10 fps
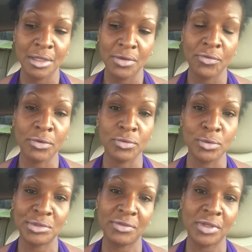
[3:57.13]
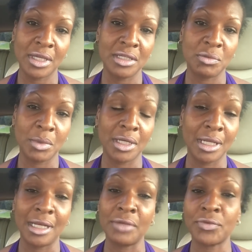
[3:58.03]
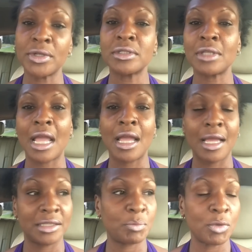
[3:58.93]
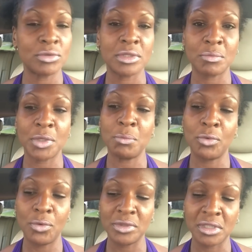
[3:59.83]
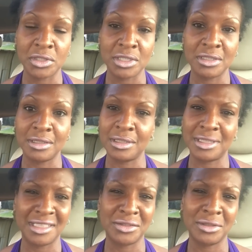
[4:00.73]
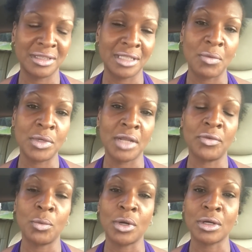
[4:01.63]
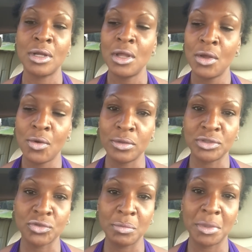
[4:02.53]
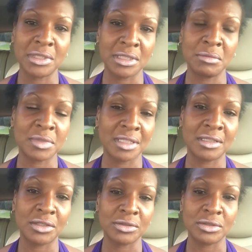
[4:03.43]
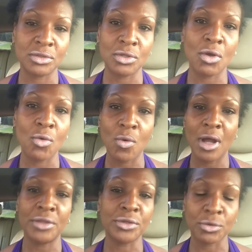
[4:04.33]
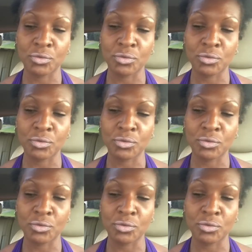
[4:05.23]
for rules of engagement. And at first, I spoke to some people who suggested this, and I thought that would never work on the street, but it seems like there is no other